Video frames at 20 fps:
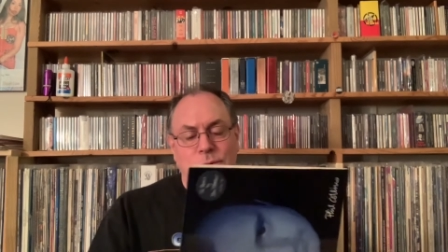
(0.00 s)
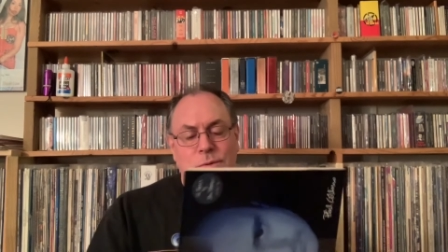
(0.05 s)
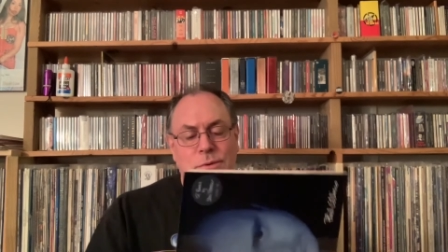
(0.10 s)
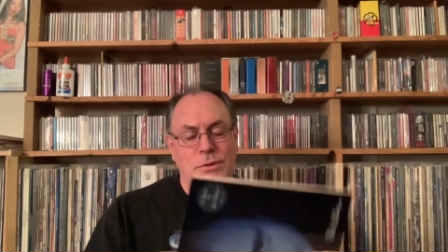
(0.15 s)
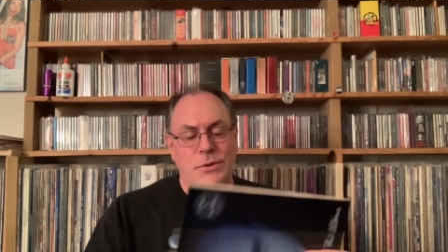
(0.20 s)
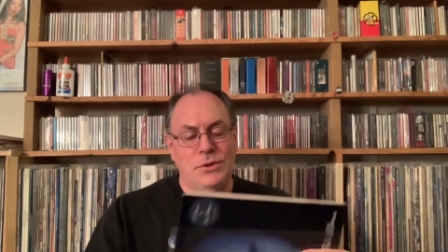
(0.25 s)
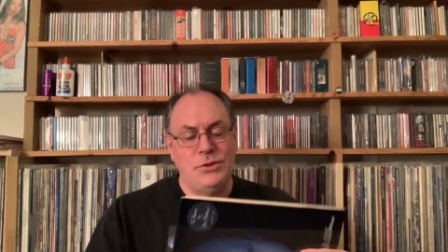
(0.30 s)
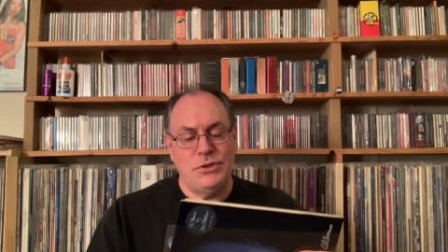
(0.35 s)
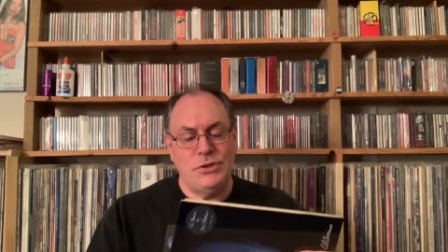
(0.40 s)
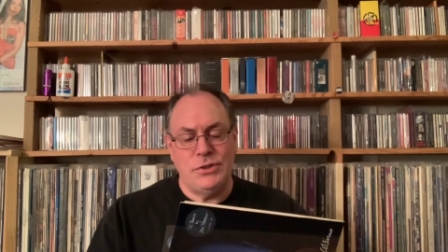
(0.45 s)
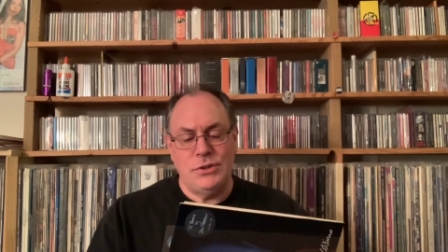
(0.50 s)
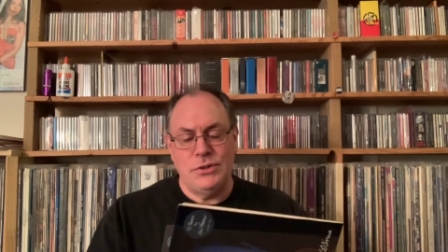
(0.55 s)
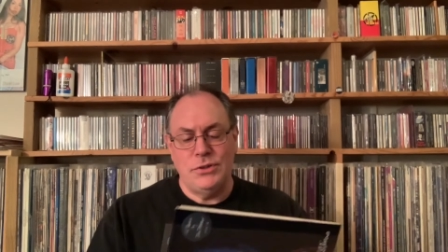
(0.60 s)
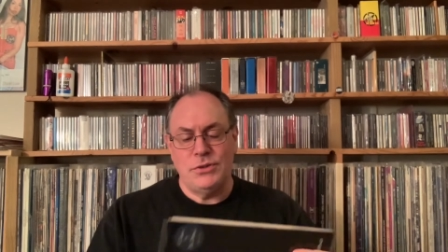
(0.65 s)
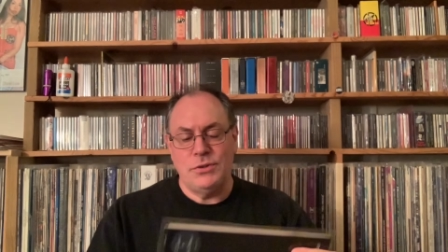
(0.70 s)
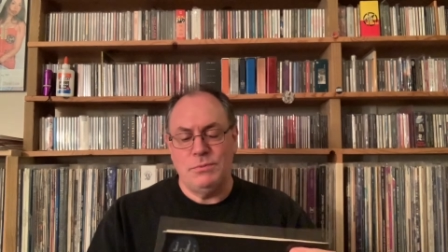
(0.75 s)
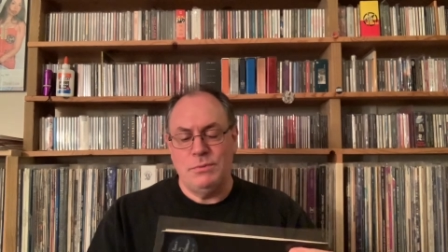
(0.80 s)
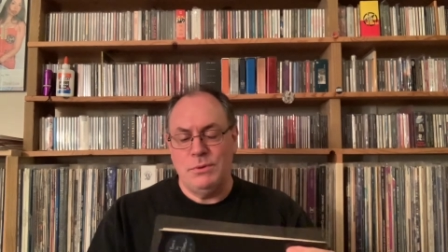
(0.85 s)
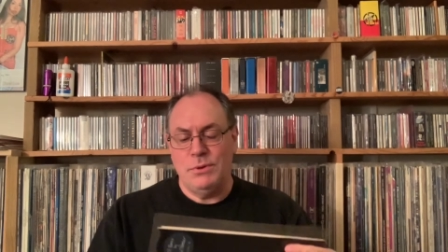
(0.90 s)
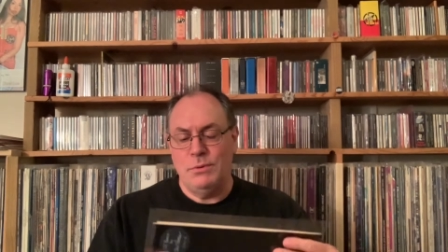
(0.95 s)
This
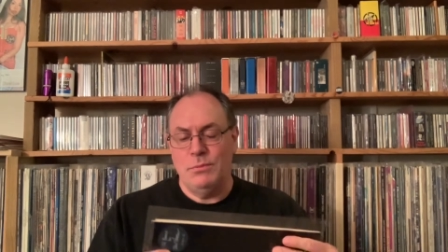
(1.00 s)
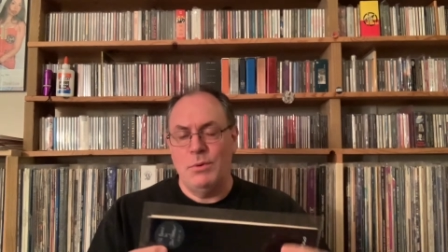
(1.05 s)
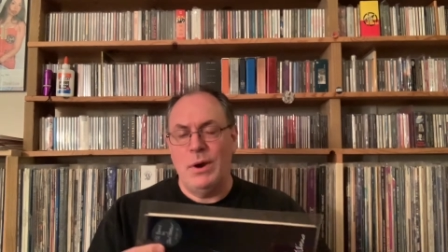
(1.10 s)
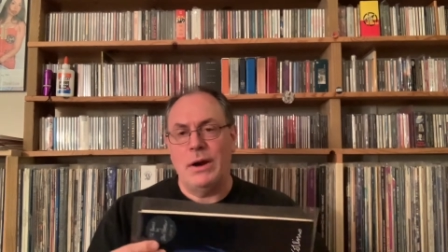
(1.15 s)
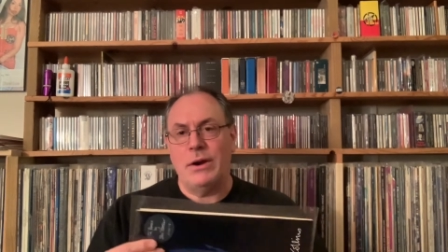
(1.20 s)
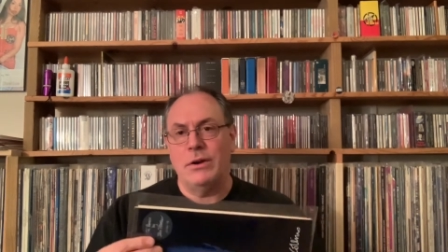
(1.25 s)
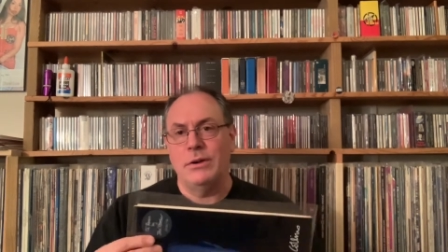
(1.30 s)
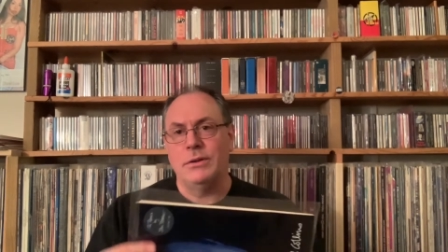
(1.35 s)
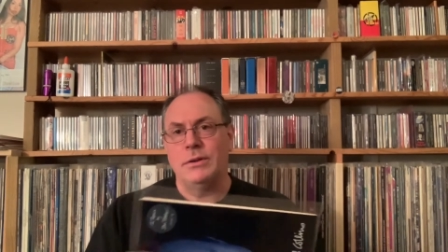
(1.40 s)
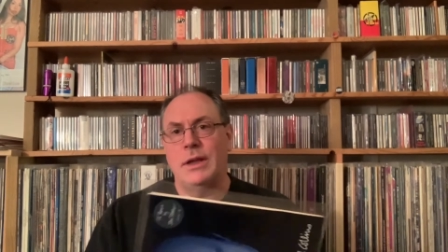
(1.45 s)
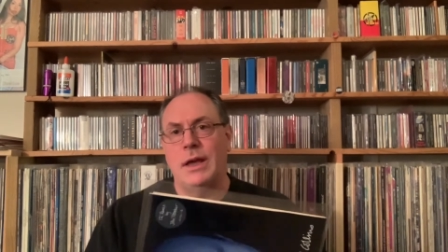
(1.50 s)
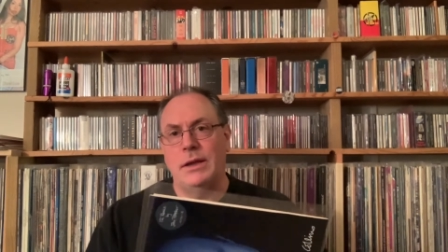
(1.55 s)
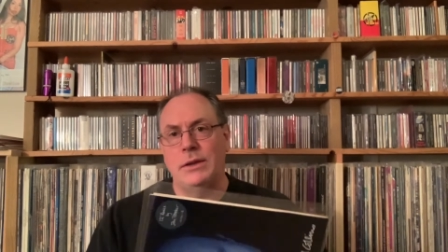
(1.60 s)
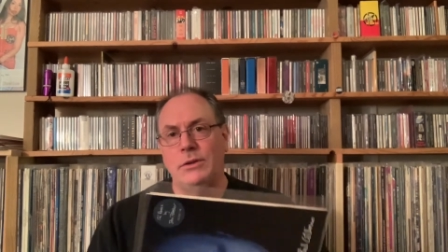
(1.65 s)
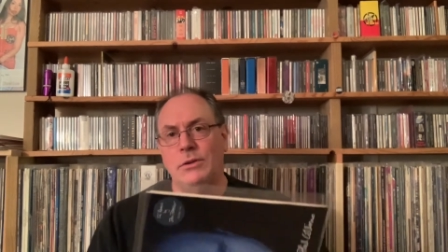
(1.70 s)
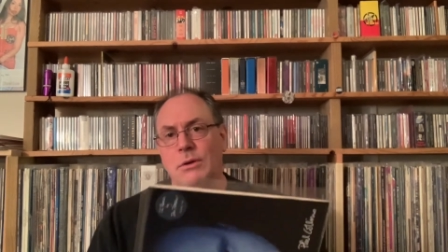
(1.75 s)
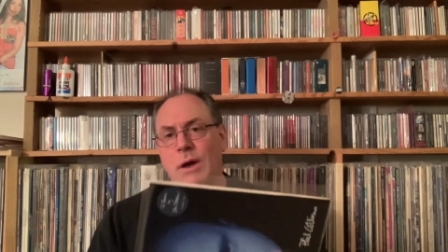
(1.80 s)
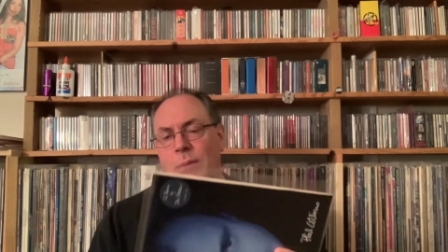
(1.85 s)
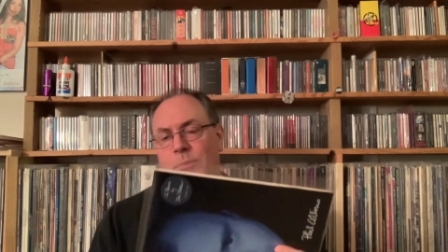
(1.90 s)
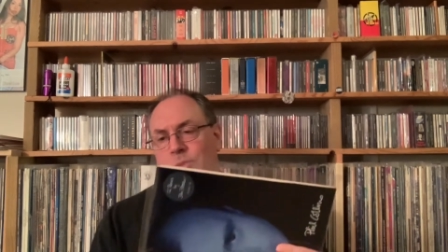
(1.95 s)
is the record that
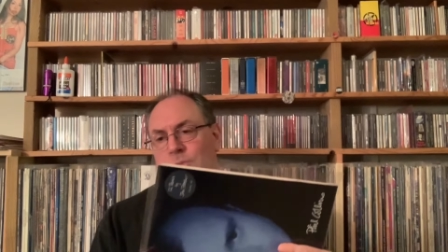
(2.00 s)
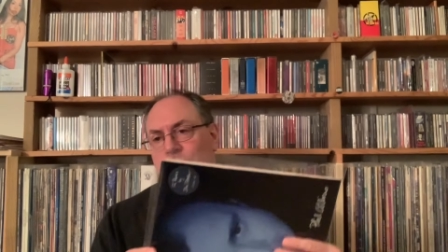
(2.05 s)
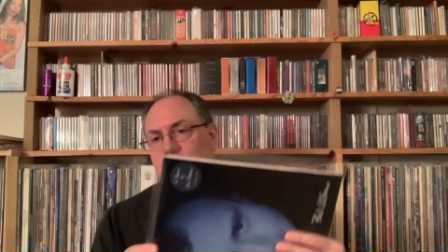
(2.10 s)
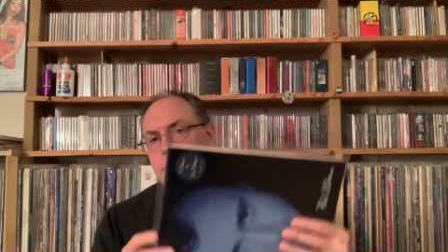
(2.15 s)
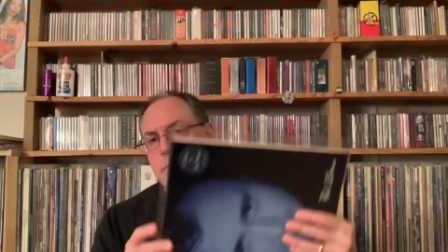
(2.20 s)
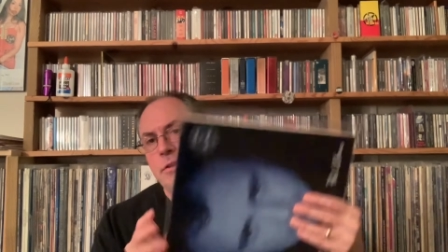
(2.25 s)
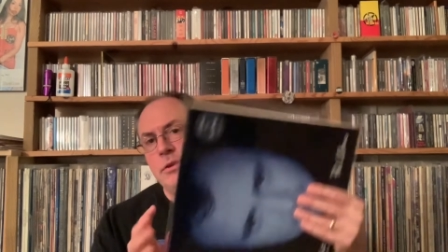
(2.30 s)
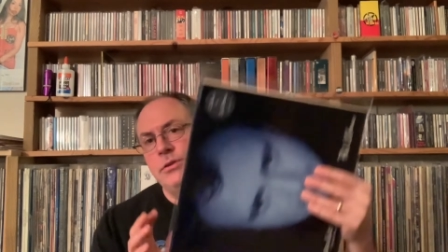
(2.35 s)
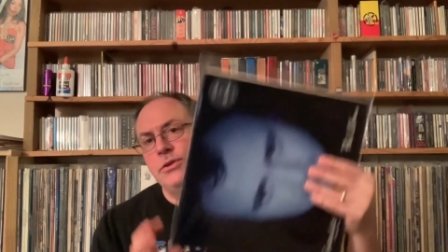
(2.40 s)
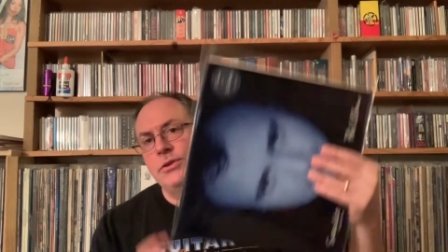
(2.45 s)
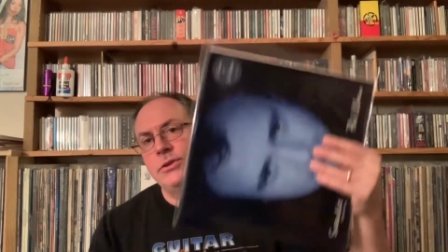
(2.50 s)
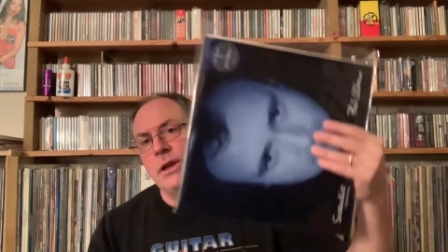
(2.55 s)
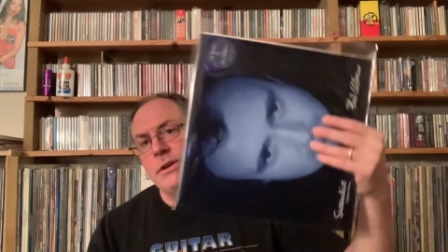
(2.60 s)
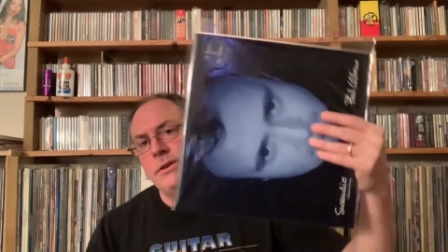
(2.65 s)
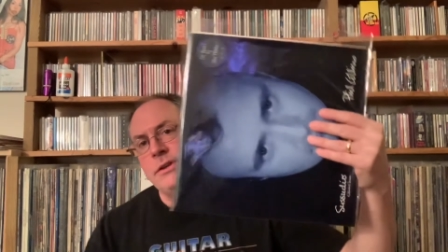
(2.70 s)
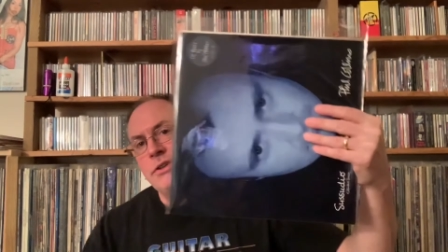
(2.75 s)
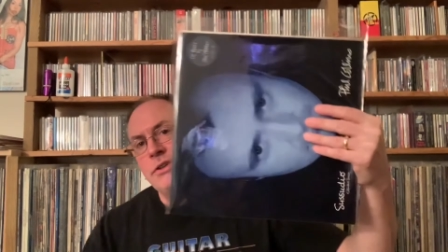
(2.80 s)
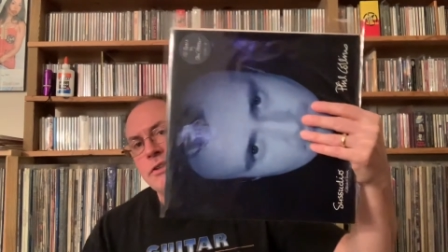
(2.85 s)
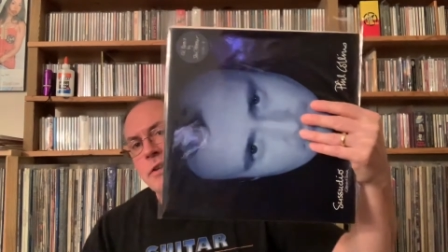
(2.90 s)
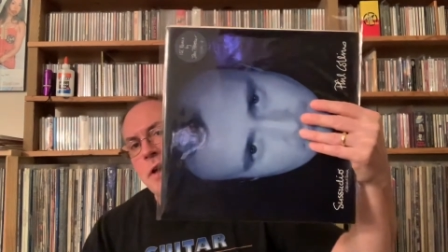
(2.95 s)
I'm sure if you looked on
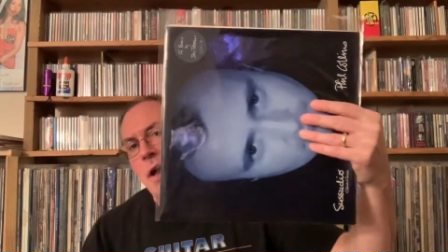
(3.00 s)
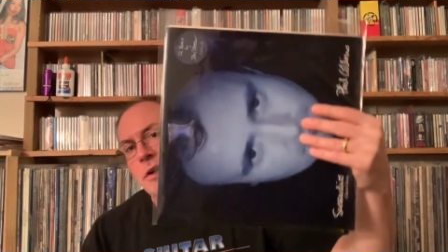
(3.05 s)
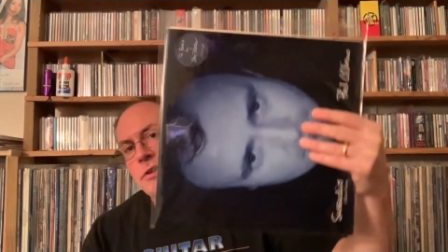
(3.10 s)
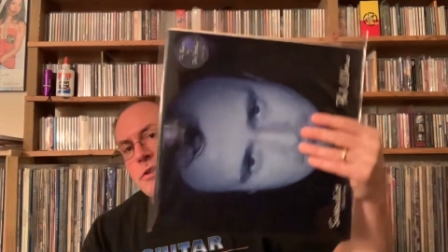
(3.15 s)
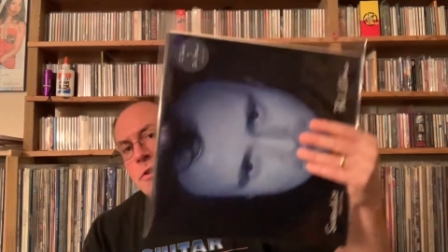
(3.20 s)
Discogs,